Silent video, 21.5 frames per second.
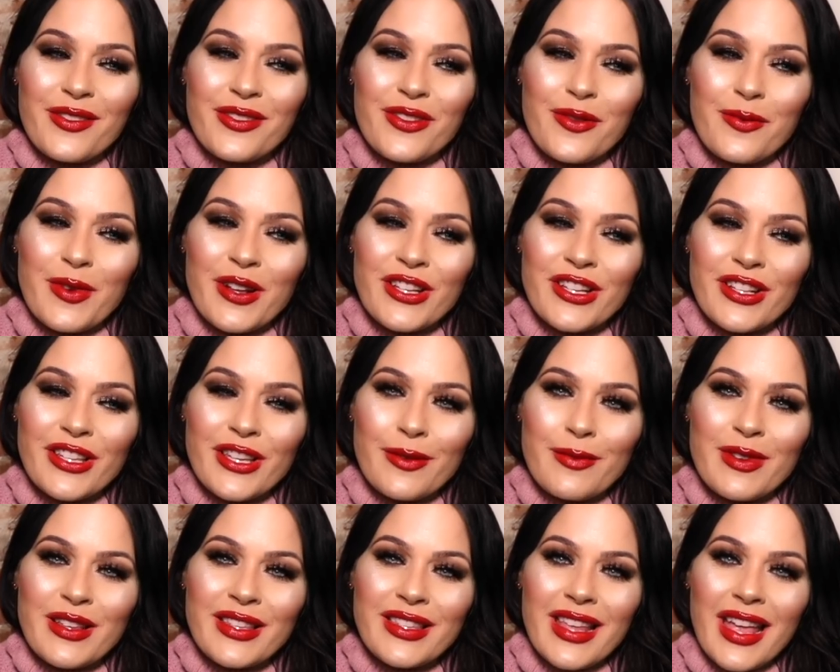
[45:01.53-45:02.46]
you so much,
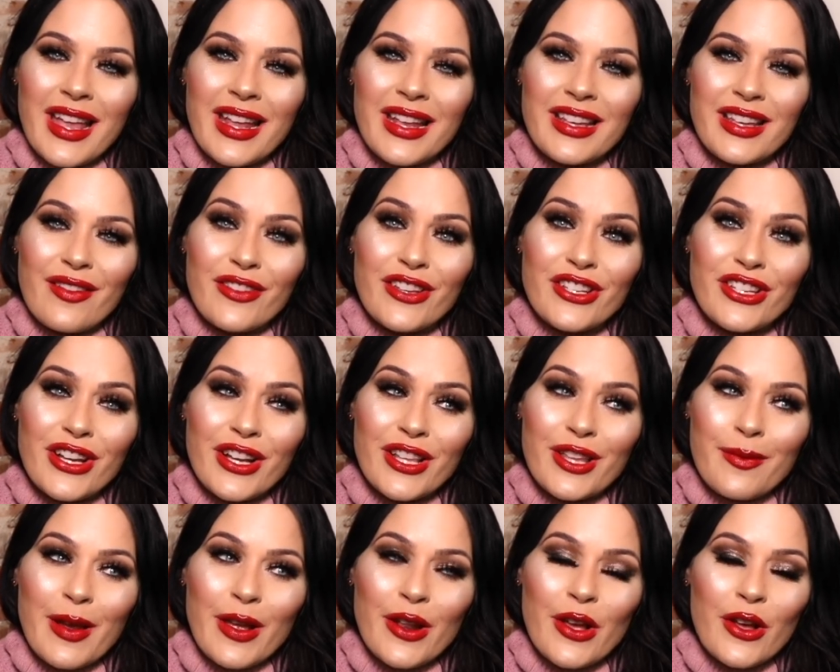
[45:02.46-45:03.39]
Elemis, and definitely check
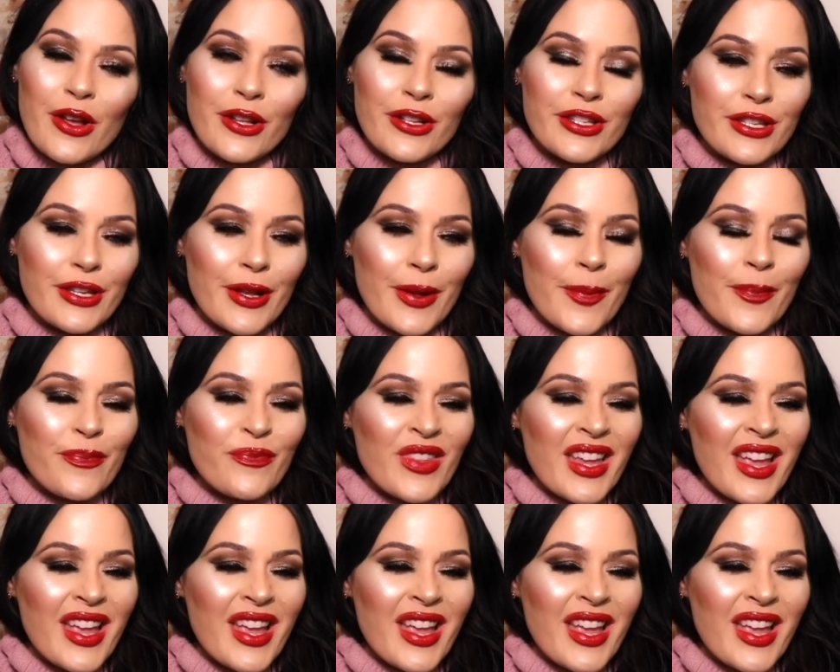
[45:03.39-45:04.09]
them out at Ulta.